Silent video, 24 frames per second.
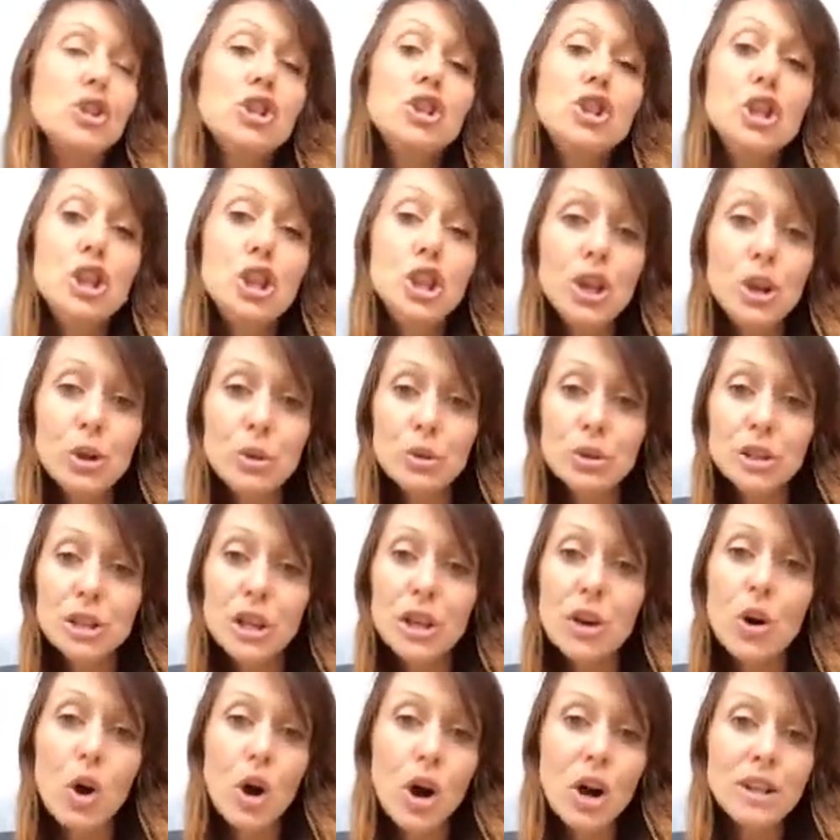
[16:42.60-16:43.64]
use
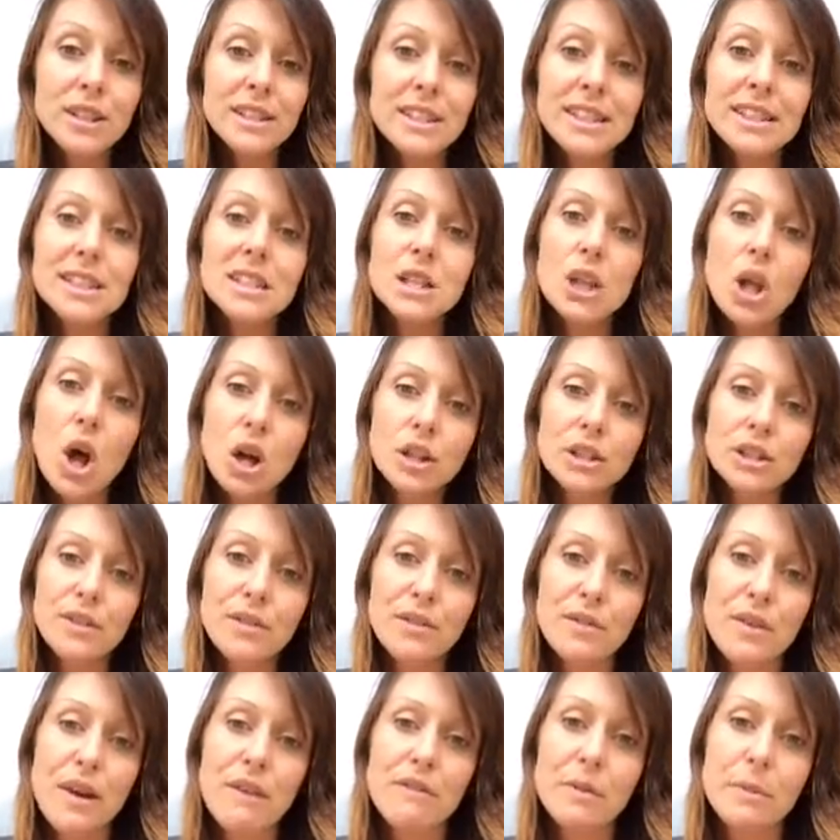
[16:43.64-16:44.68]
us. There's lots of
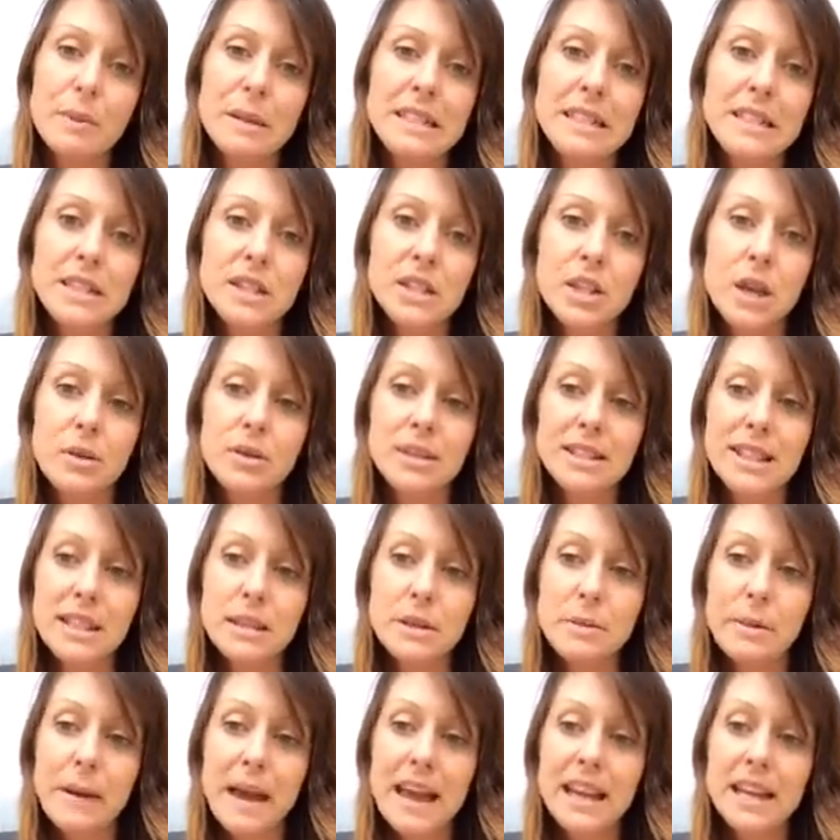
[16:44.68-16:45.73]
forever business owners in the
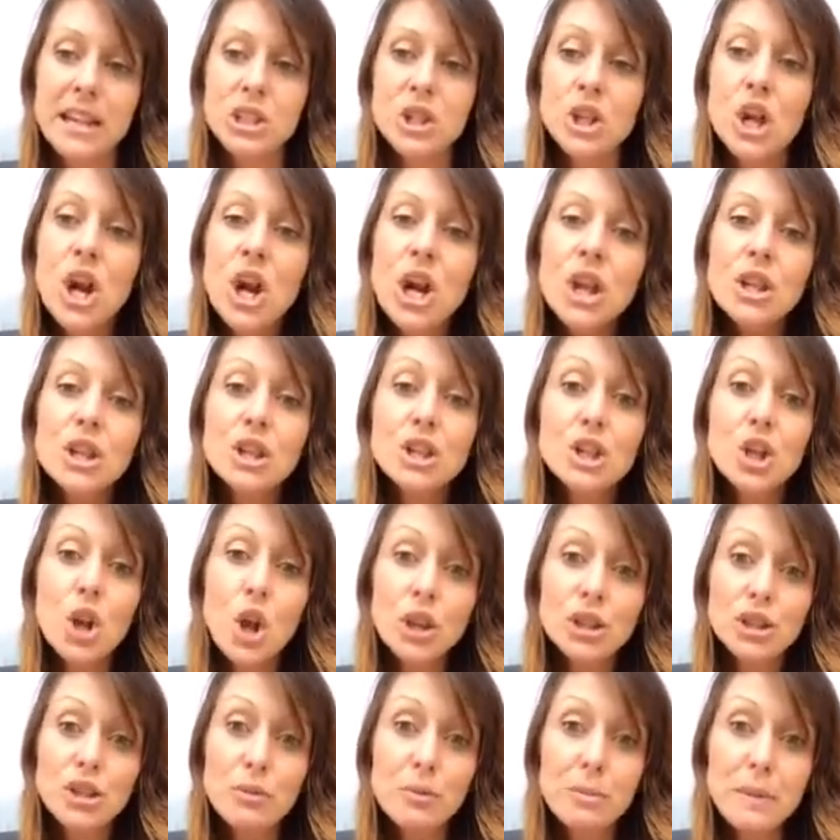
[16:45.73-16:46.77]
page. There's
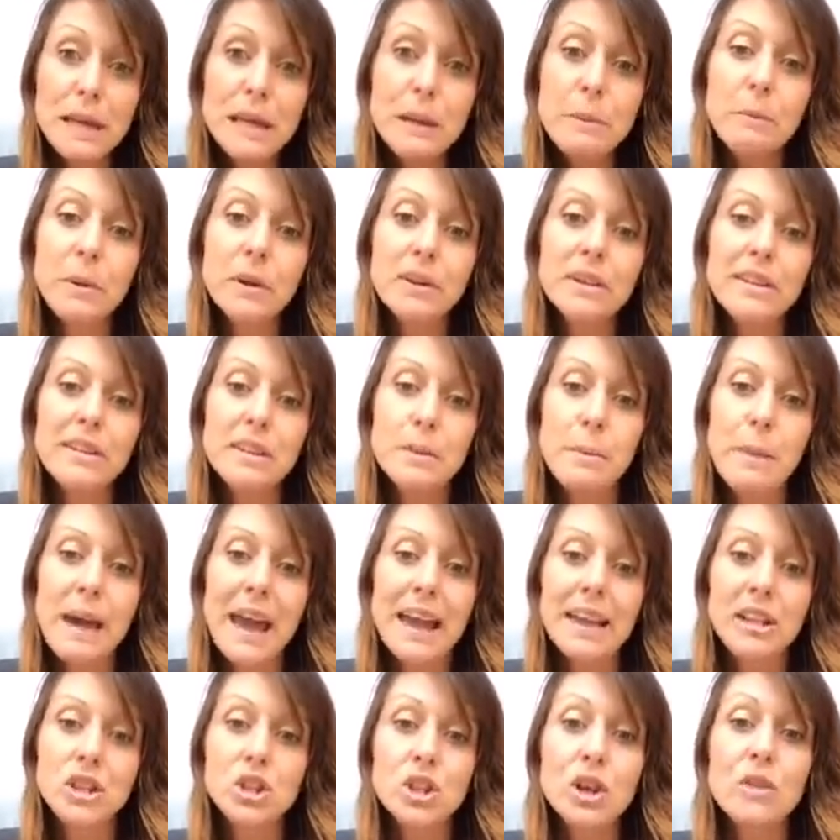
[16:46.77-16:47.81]
lots of people in the
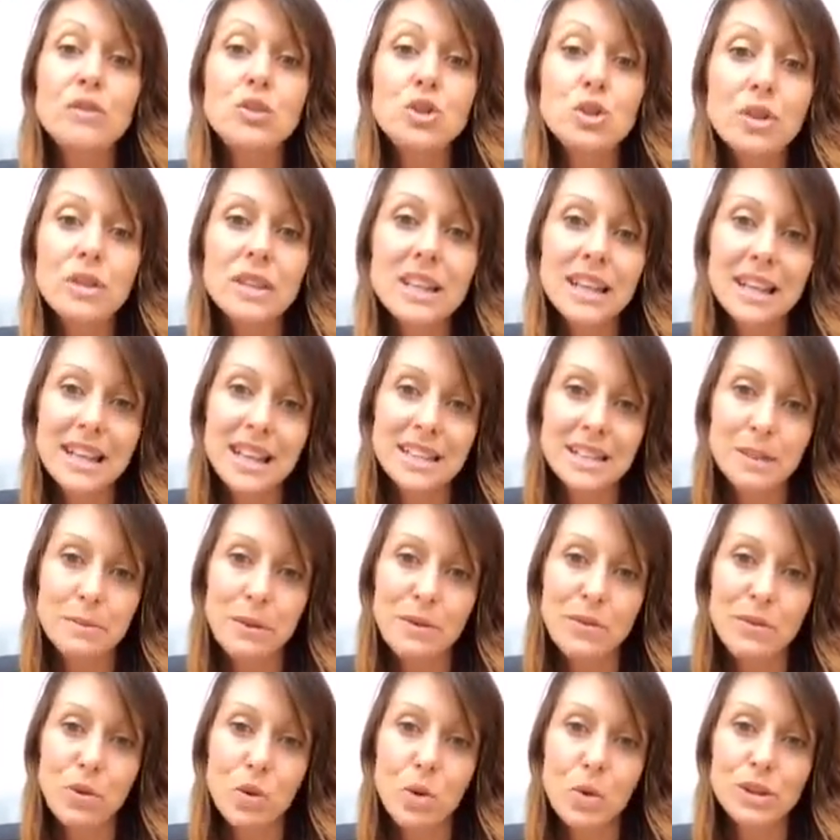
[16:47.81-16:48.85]
page that have done the cleanse
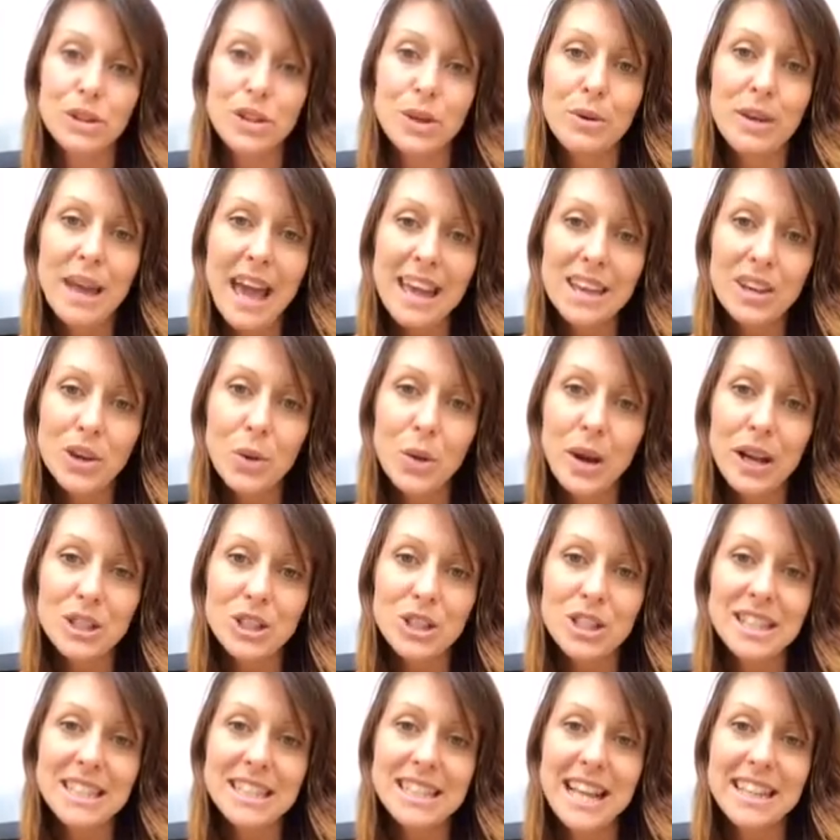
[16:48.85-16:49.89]
before, so get your
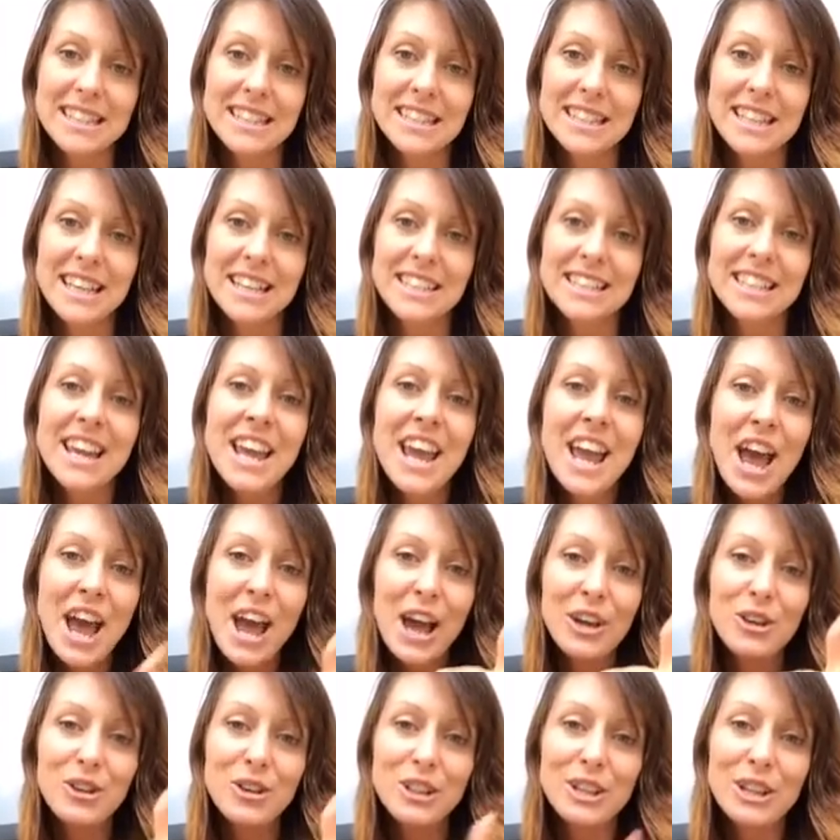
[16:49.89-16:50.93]
questions answered,
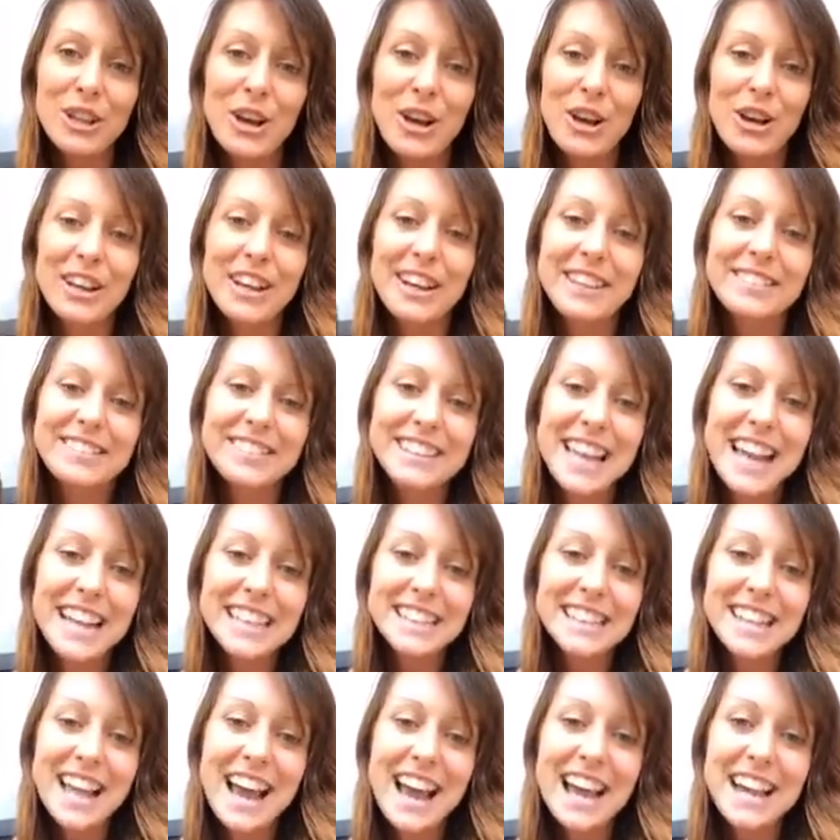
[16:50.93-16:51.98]
and good luck. Thanks,
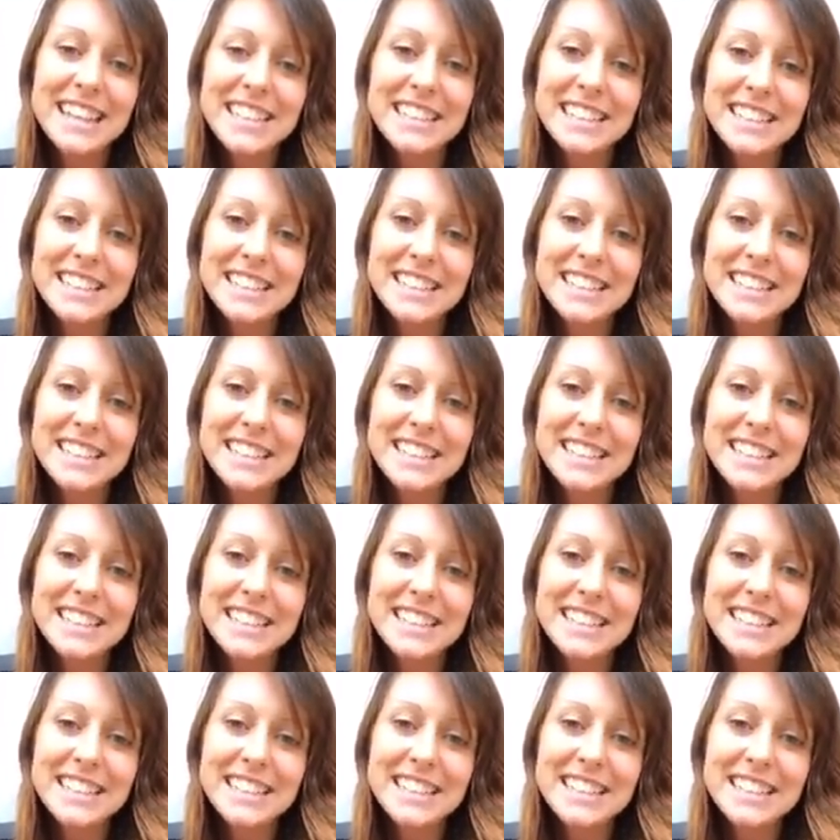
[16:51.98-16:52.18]
guys.